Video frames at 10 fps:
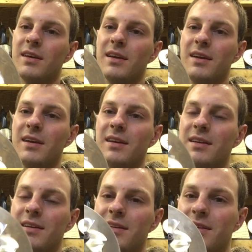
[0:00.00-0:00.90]

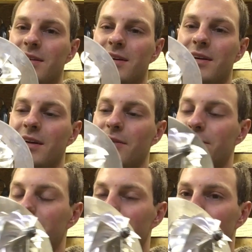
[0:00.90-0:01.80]
And uh,
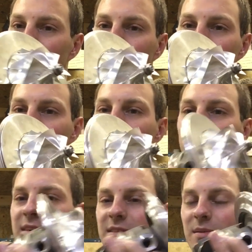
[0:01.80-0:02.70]
if you want to
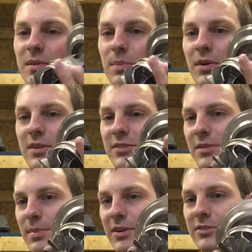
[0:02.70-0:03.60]
buy some of the parts
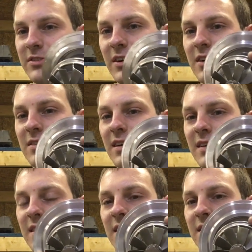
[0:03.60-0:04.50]
to build your own
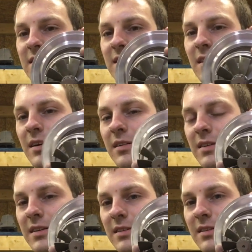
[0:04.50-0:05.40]
like this, I'll
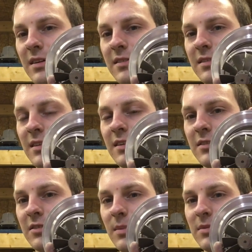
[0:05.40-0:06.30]
link to those in the
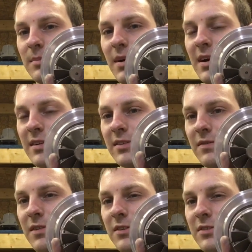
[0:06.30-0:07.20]
description box
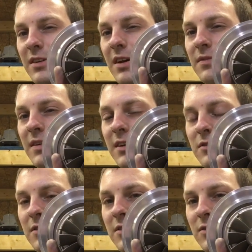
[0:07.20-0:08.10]
if there's enough
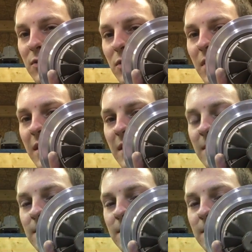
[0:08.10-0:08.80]
interest for it.